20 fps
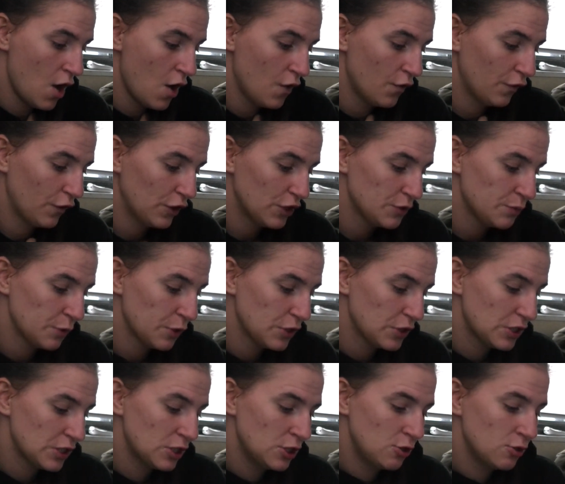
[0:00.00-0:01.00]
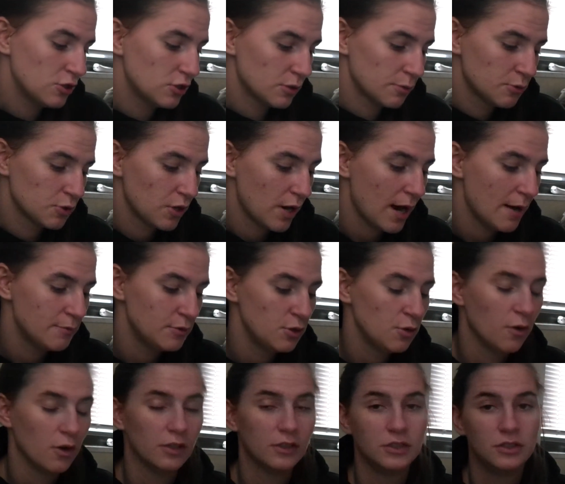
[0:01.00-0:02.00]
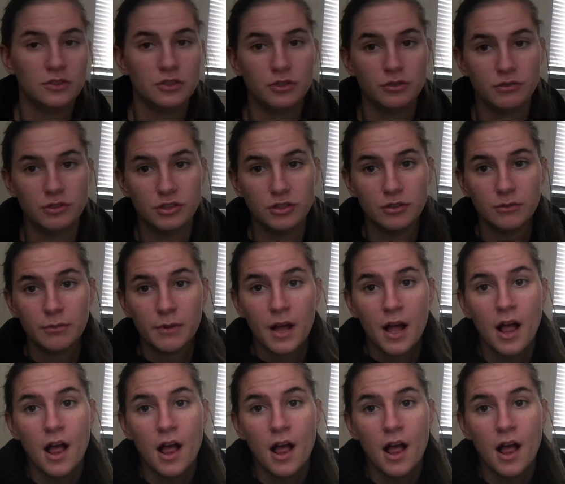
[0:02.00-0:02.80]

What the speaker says: First person you subscribe to on YouTube.